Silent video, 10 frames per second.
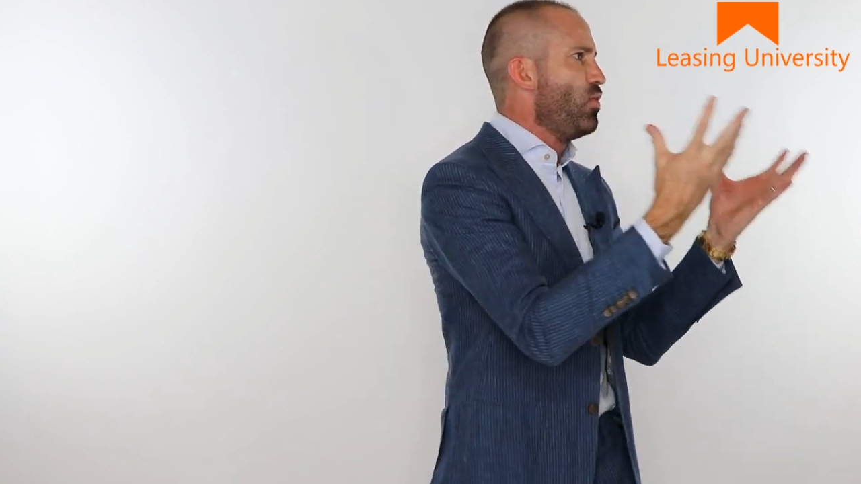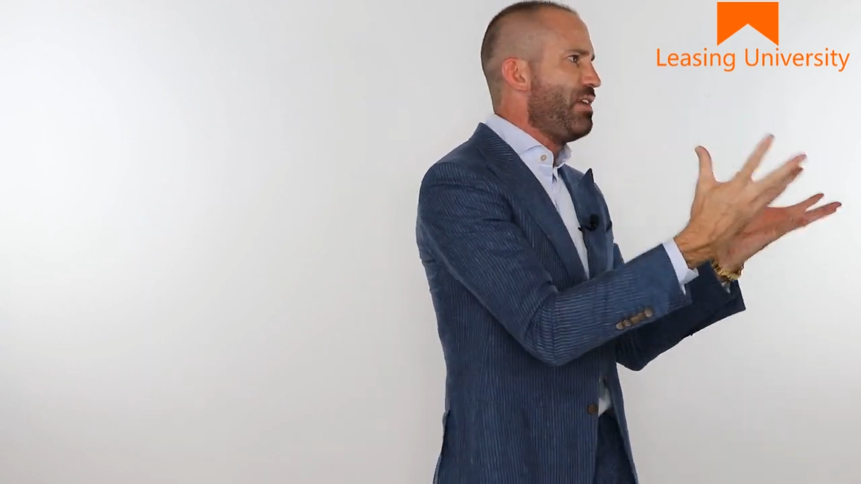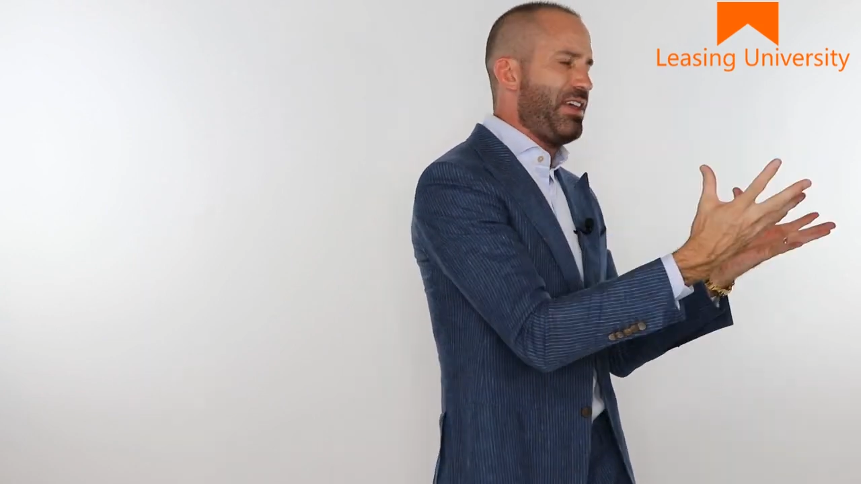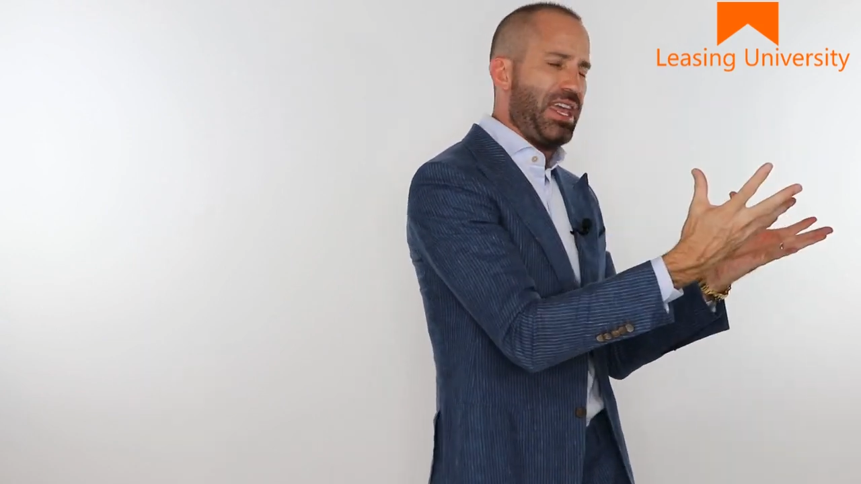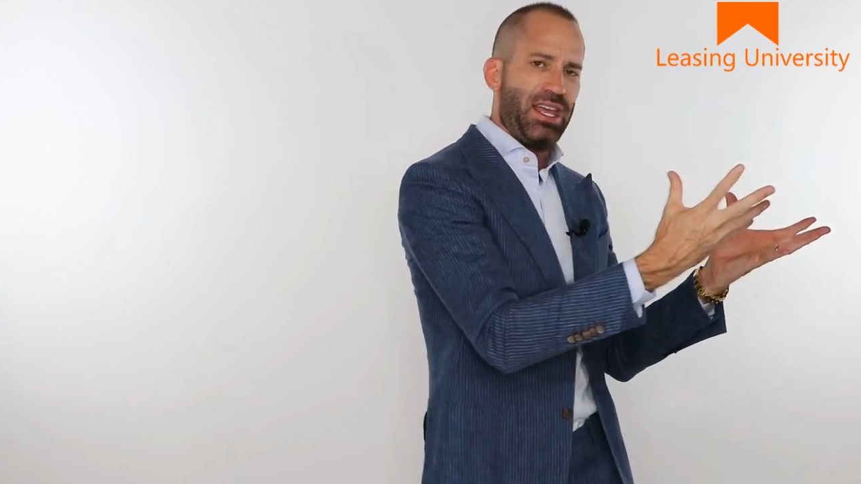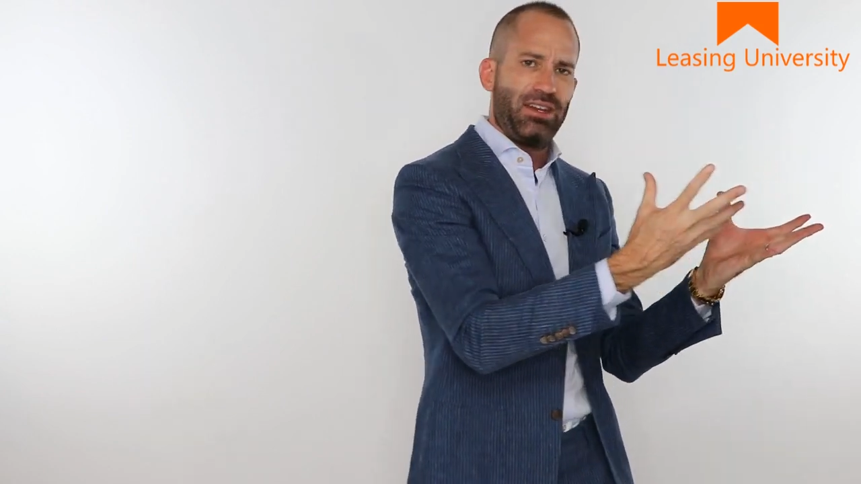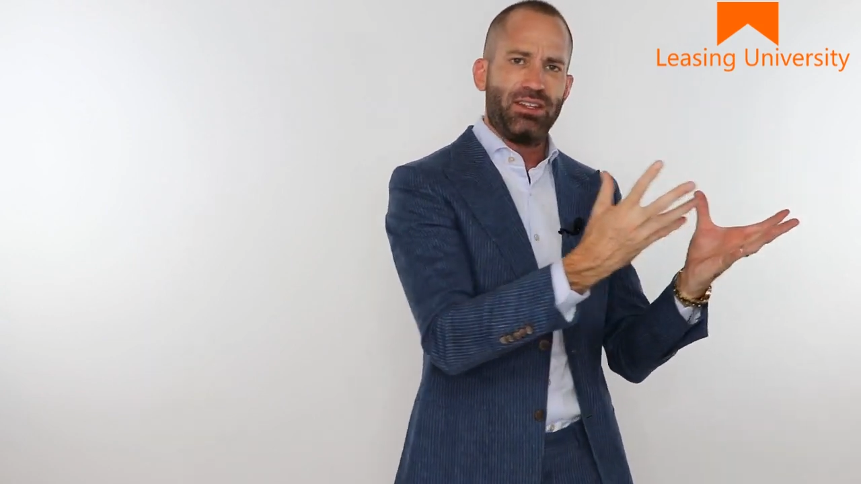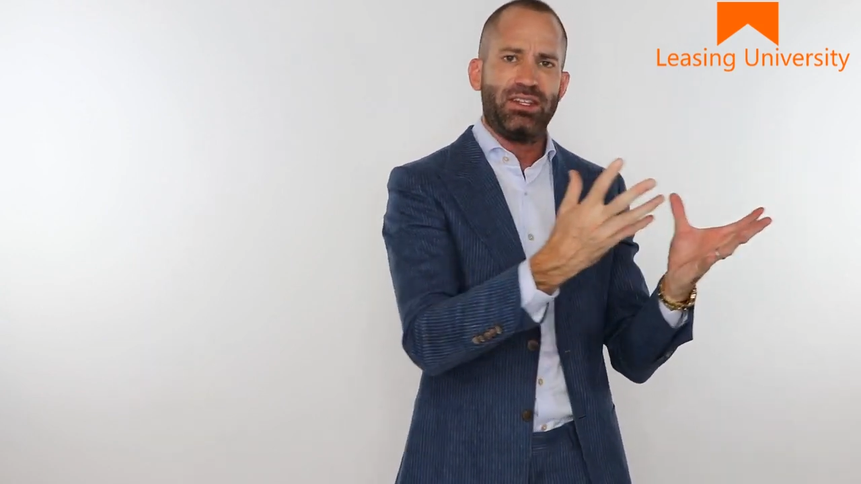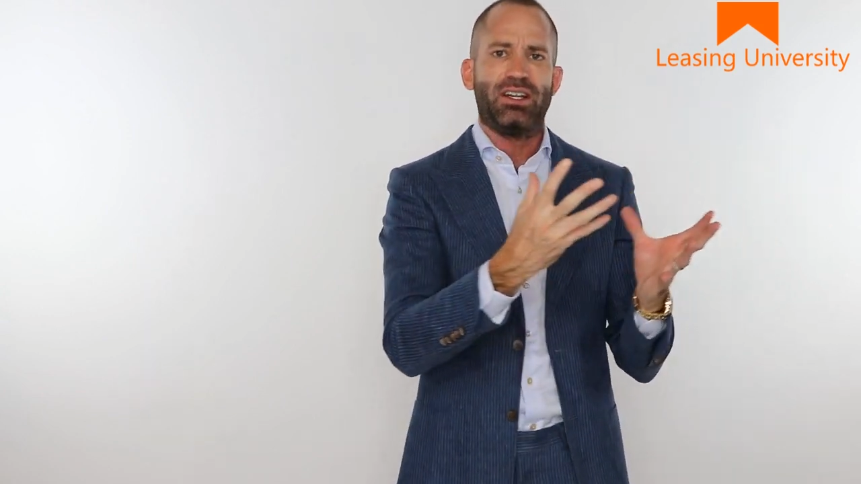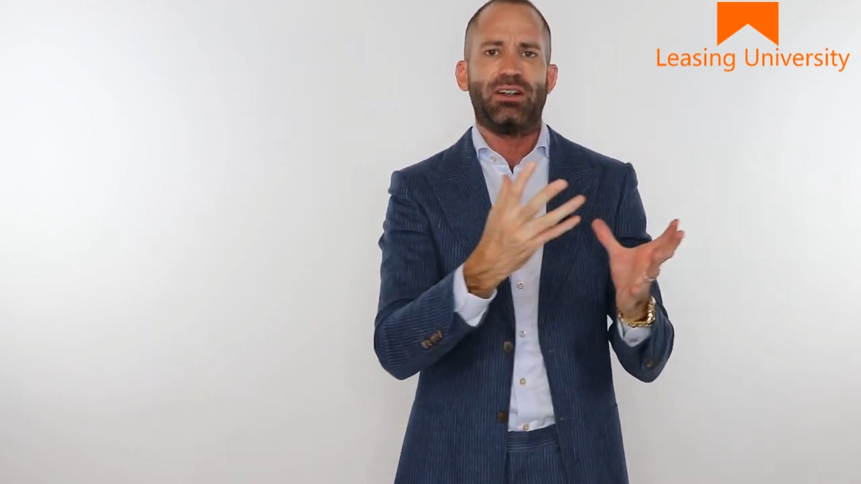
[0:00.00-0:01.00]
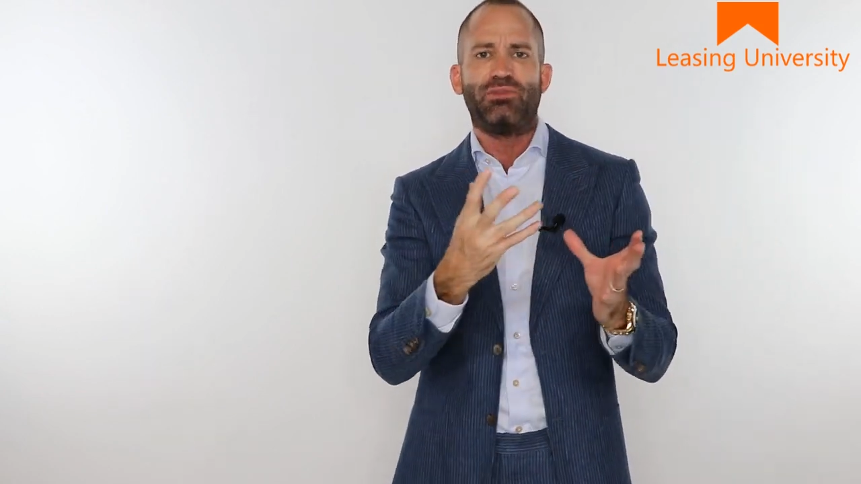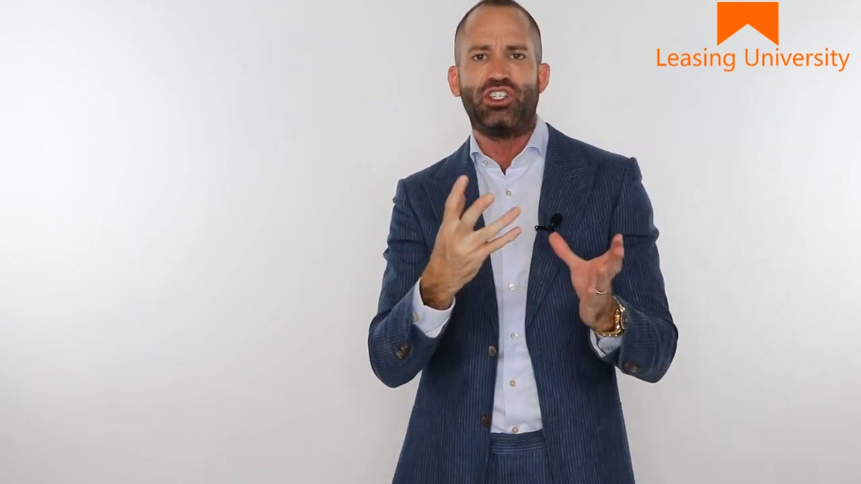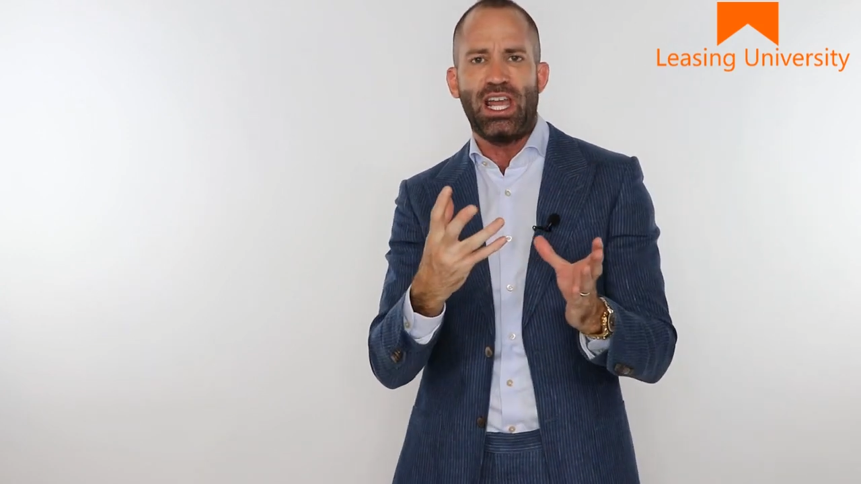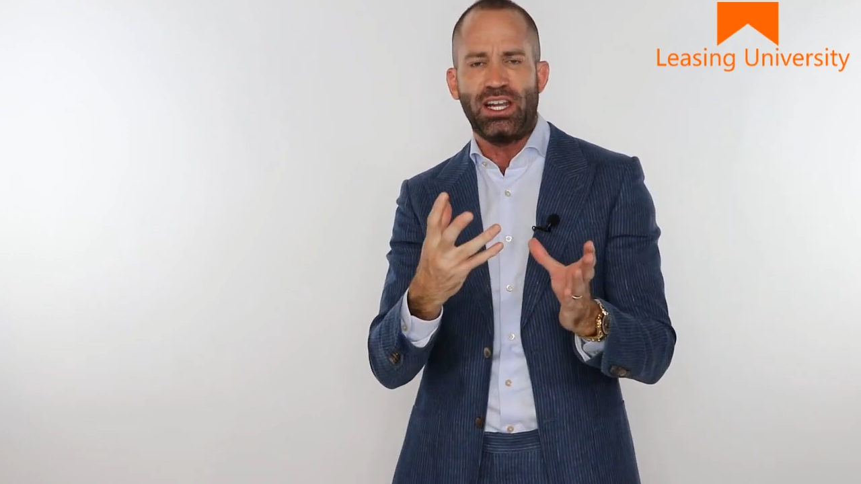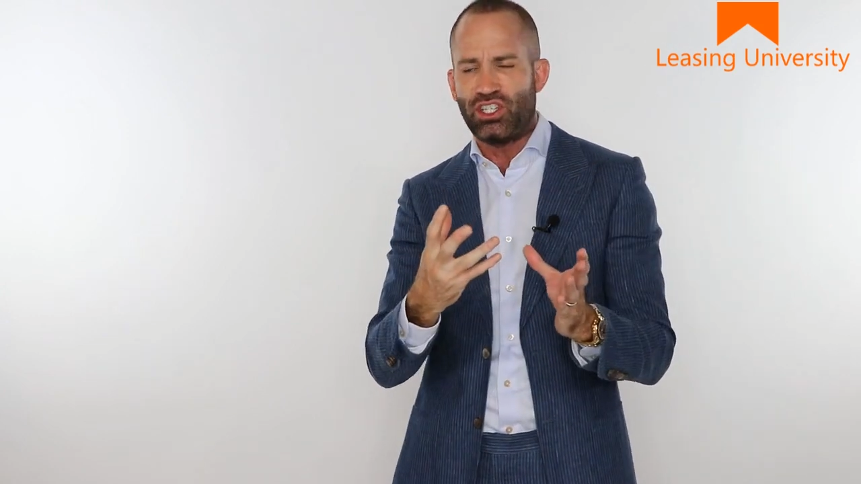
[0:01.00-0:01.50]
We've handled their
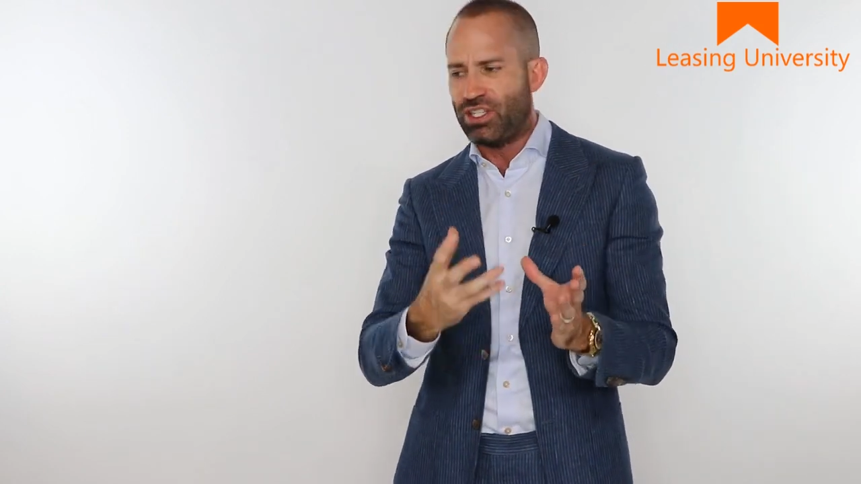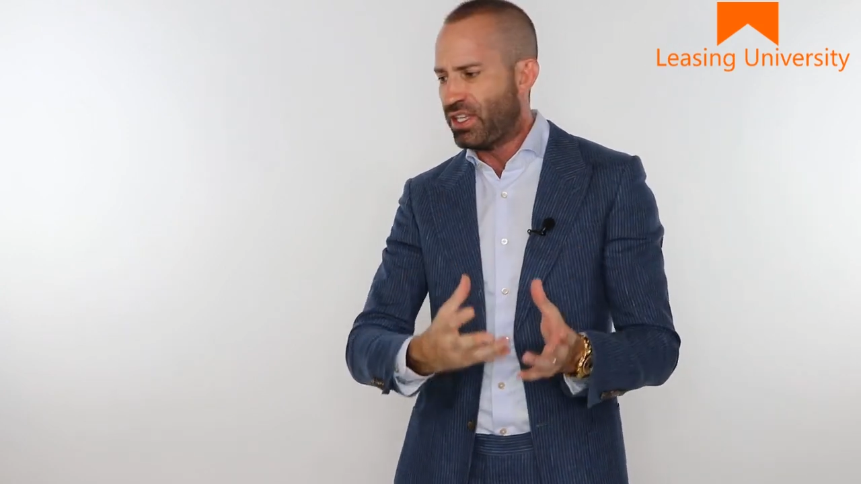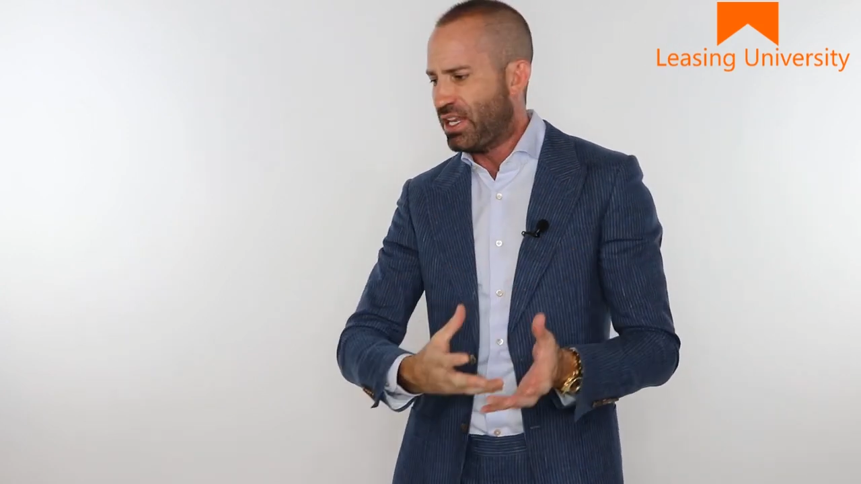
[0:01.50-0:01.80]
objections,